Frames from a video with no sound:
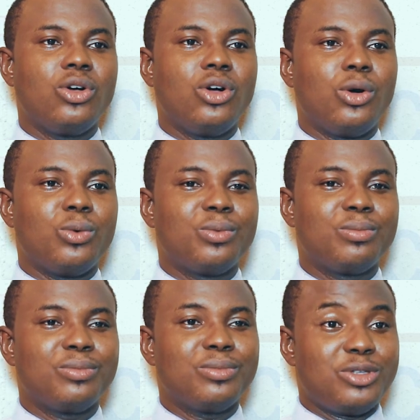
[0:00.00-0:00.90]
Oh,
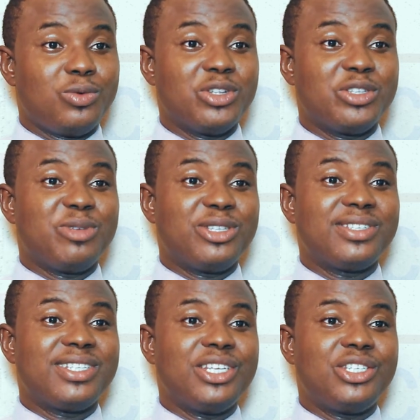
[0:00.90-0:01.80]
you want me
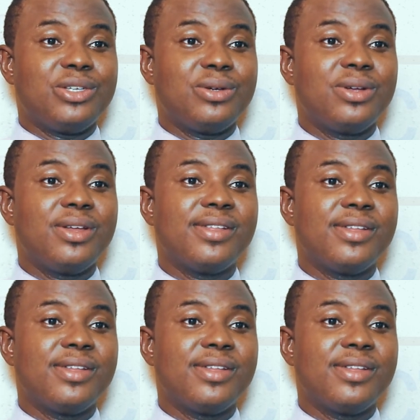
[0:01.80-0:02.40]
to teach you